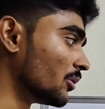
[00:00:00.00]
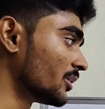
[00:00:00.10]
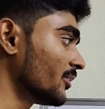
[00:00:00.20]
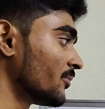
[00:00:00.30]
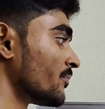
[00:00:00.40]

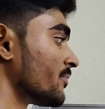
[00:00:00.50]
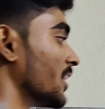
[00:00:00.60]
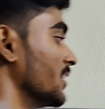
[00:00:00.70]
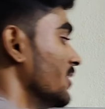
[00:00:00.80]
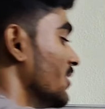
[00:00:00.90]
Okay,
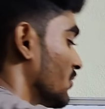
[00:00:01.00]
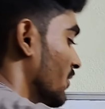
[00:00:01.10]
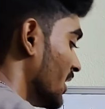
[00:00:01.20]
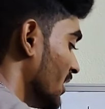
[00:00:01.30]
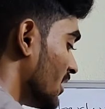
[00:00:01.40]
in this
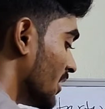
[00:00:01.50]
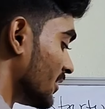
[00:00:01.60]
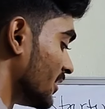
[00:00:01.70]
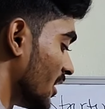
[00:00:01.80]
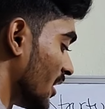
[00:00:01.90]
way
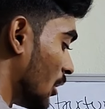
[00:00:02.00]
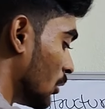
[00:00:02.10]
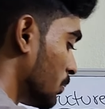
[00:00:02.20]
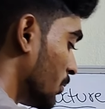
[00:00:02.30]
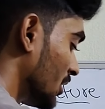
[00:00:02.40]
the
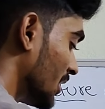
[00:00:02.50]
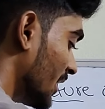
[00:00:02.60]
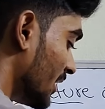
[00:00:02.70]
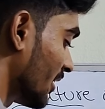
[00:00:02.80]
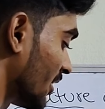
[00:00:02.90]
output
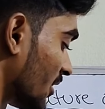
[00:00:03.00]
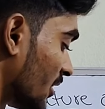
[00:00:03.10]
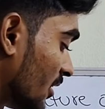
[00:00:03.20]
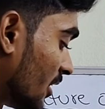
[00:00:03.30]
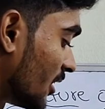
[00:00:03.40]
layer
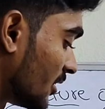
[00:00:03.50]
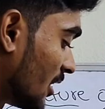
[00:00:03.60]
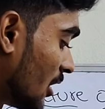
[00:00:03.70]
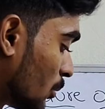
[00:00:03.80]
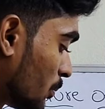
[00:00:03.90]

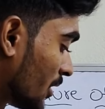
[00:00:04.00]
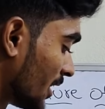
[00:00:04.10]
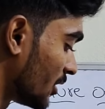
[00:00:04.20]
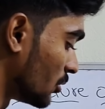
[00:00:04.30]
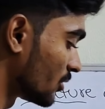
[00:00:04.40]

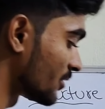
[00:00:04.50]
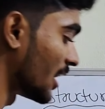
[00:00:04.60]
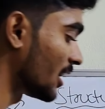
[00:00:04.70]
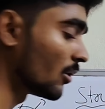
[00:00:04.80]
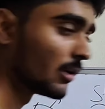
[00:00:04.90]
nodes
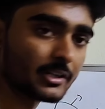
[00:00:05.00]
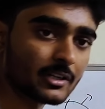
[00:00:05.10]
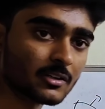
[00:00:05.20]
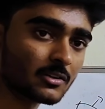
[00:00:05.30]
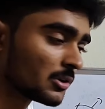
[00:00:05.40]
are
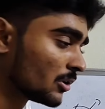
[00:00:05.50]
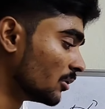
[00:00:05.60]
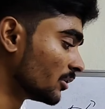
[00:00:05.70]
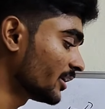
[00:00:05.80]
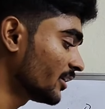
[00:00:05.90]
altered.
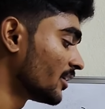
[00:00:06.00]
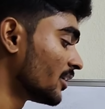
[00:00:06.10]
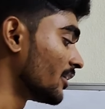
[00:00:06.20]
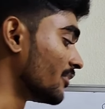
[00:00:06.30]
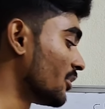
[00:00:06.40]
Okay,
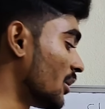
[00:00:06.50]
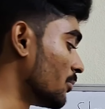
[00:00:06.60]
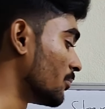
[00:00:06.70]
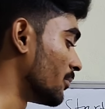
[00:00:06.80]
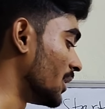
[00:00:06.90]
if you
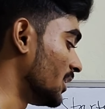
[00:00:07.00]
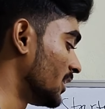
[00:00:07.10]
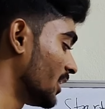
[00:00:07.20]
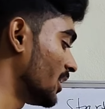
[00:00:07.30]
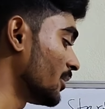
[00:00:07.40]
have
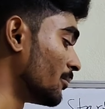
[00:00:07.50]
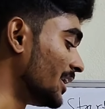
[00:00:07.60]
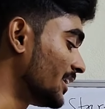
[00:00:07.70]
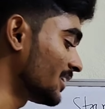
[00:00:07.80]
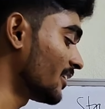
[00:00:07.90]

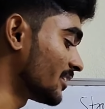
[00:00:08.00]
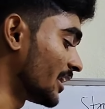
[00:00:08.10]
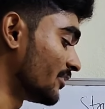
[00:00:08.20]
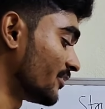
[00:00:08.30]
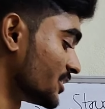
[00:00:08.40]
multi-class
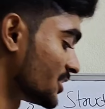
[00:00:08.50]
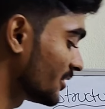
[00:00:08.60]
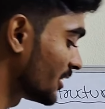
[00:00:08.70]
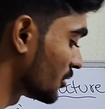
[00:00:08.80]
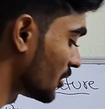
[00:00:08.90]

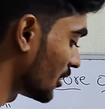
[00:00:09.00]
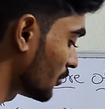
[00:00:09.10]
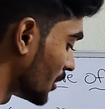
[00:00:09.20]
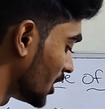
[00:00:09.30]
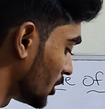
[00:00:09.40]
classification, then you'll
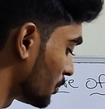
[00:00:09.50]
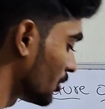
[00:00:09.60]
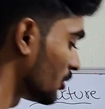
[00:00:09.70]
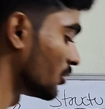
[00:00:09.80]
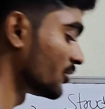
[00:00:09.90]
have
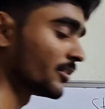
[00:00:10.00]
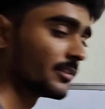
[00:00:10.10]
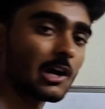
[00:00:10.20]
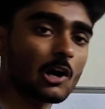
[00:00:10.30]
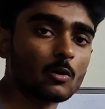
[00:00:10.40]
multiple nodes
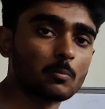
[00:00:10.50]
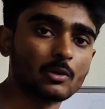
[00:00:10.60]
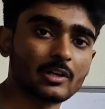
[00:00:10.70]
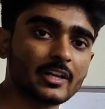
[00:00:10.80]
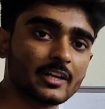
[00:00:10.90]
in the
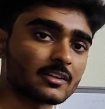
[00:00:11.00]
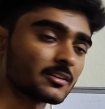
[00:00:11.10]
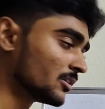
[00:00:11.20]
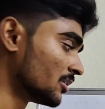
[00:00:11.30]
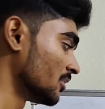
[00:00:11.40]
output layer.